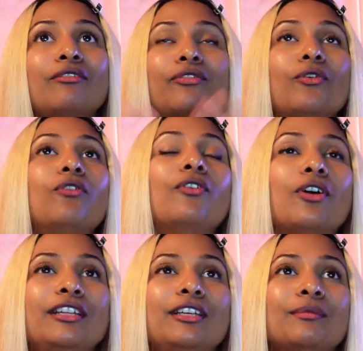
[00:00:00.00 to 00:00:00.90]
full
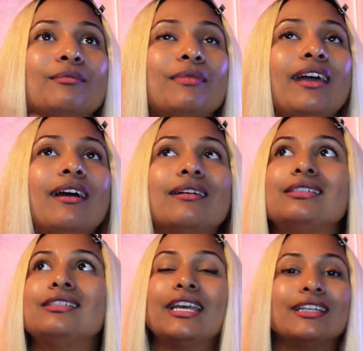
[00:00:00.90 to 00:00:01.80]
volume in my house,
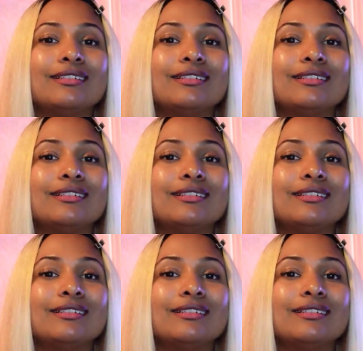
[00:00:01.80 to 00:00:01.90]
trying